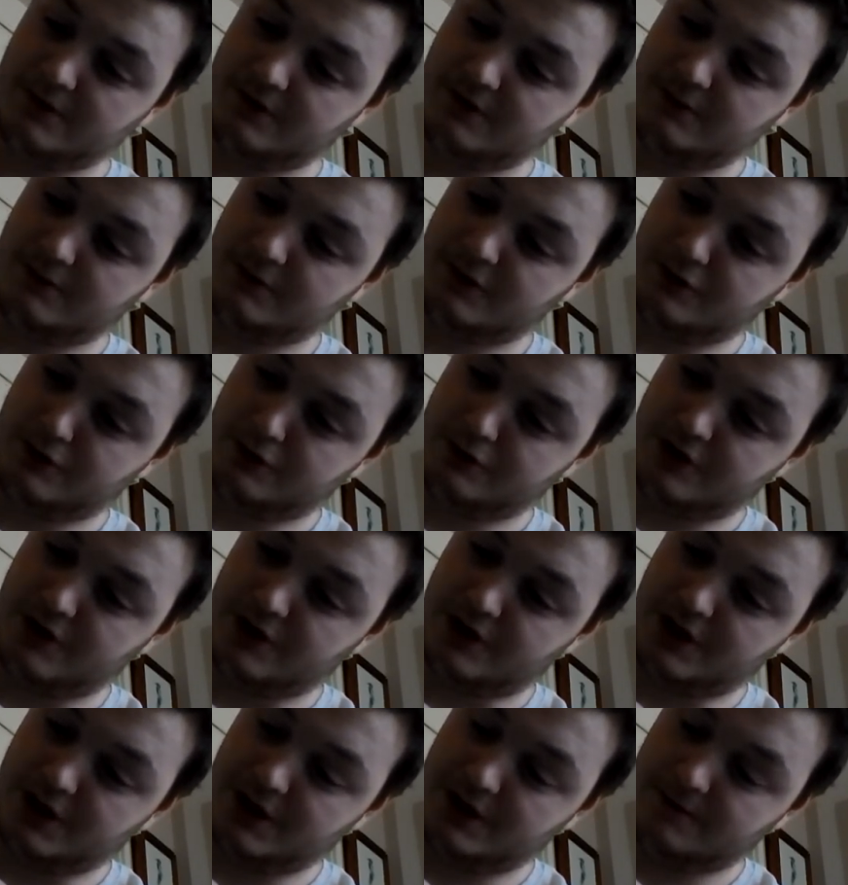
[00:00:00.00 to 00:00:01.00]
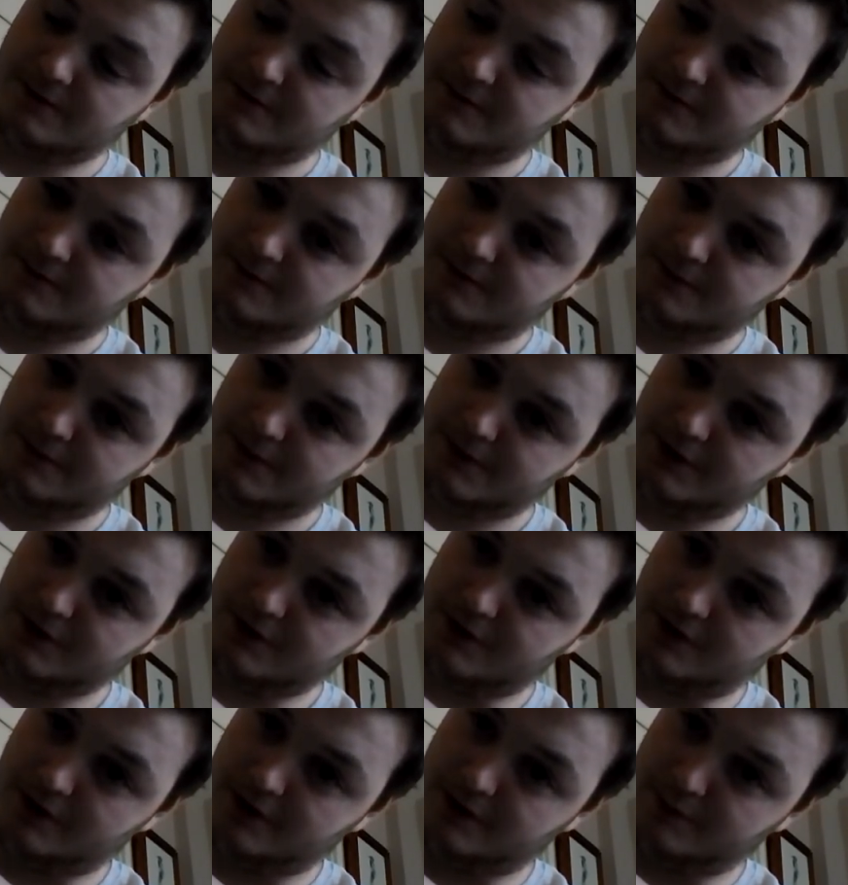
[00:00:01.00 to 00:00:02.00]
What's up, Georgie?
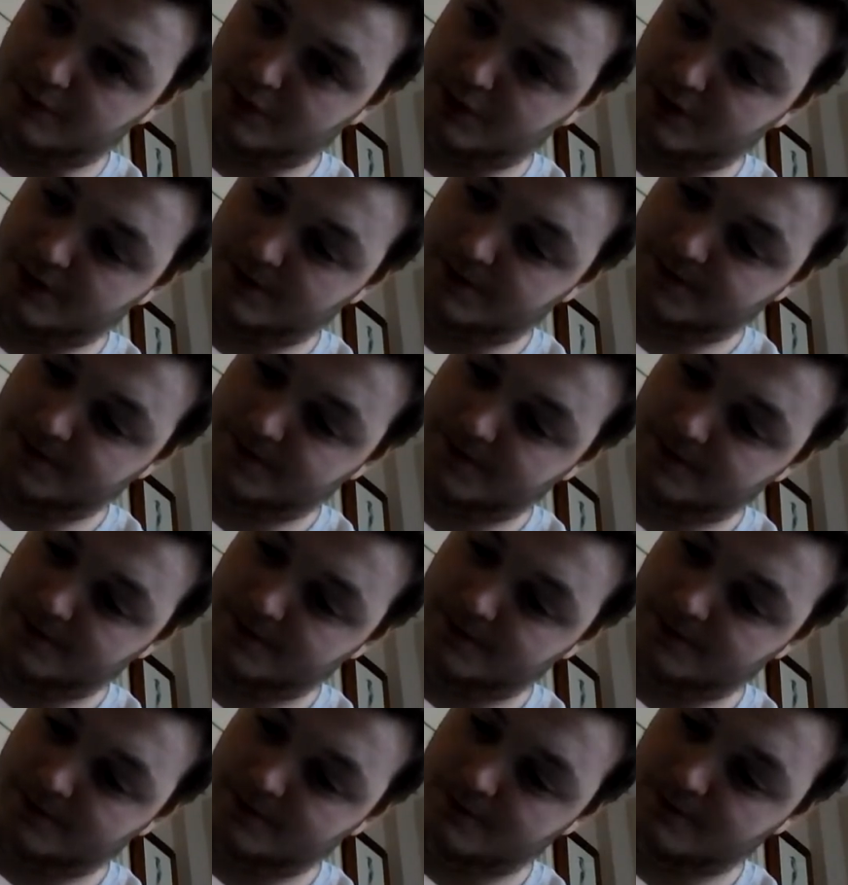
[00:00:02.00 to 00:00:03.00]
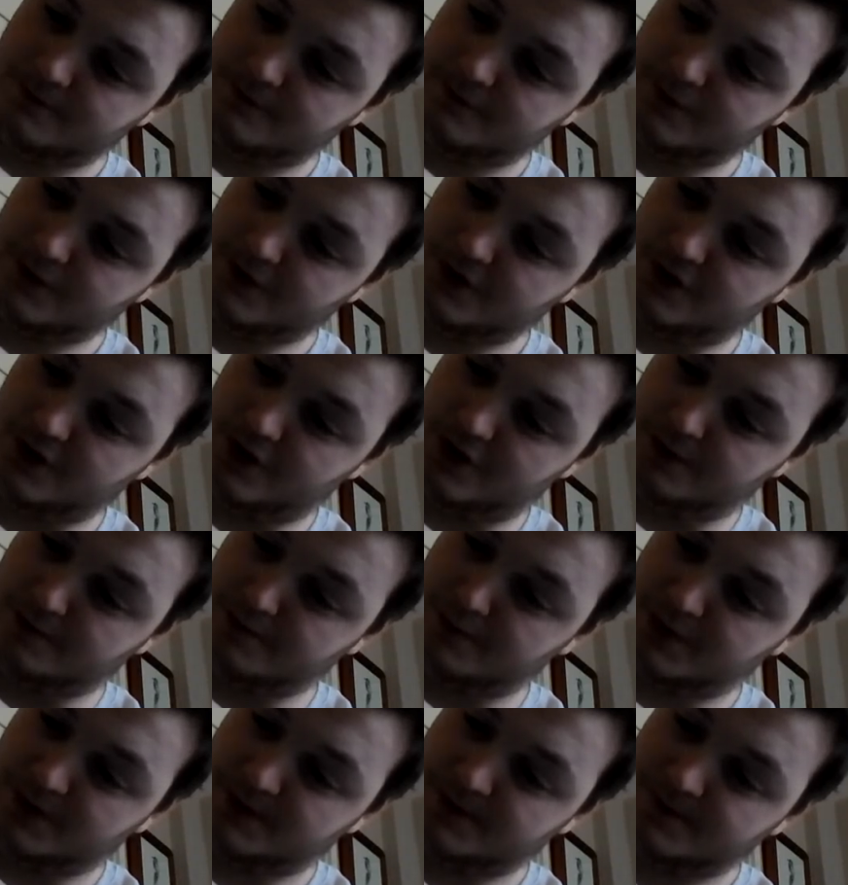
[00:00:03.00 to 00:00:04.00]
What's up? Mm, what's
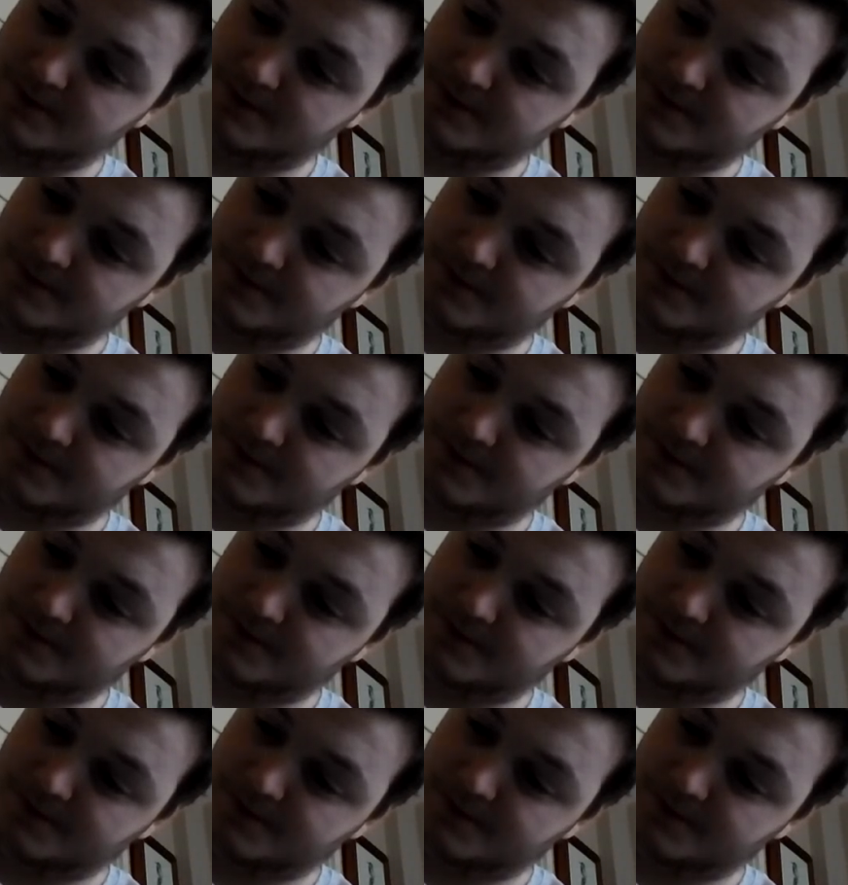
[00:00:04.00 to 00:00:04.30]
up?